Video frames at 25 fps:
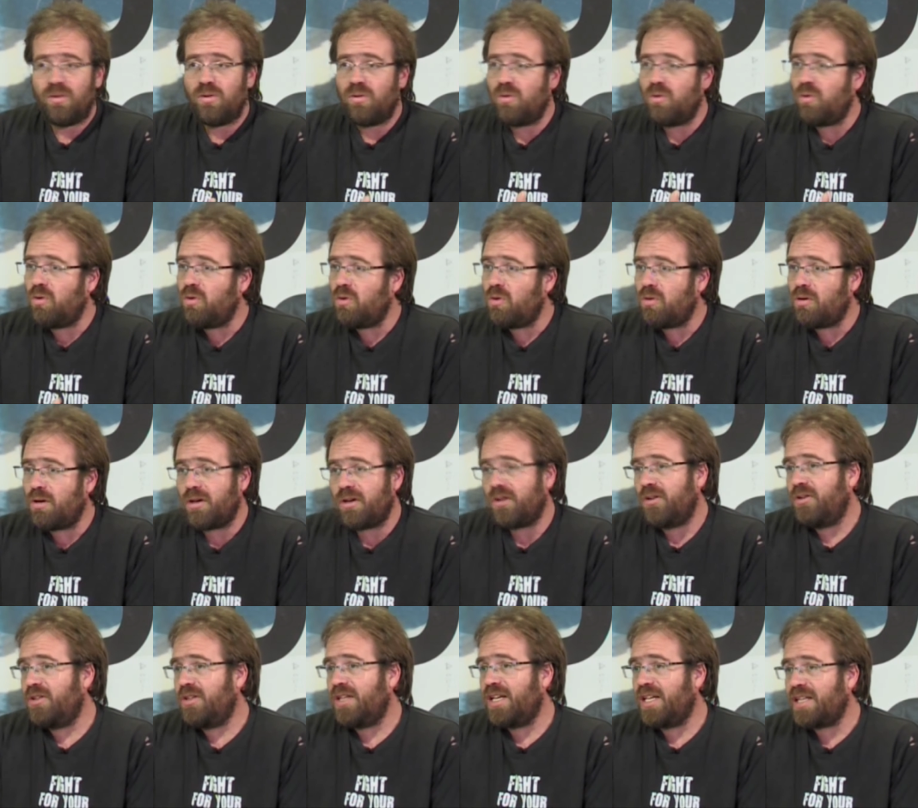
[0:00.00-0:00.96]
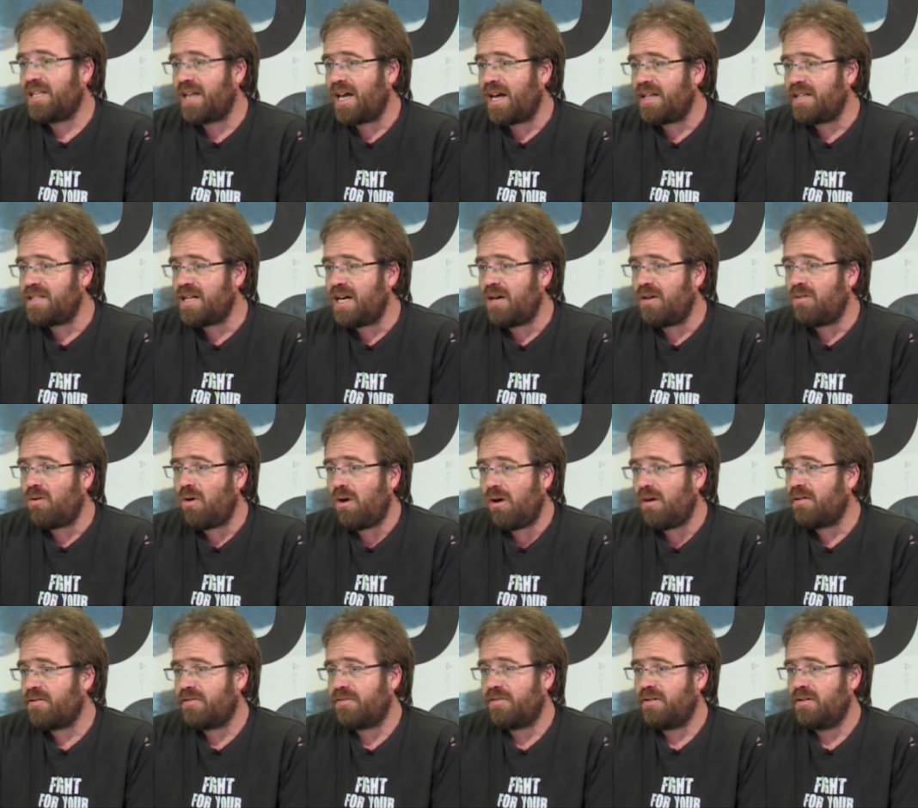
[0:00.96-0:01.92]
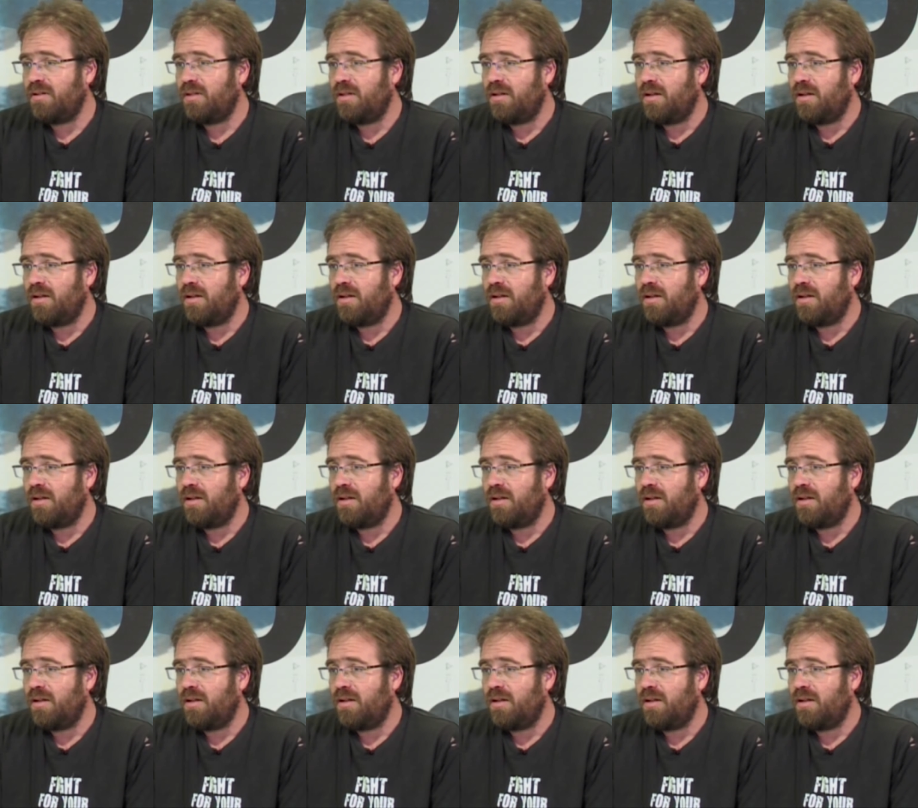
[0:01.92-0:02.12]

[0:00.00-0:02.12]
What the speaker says: or are going to get cut off.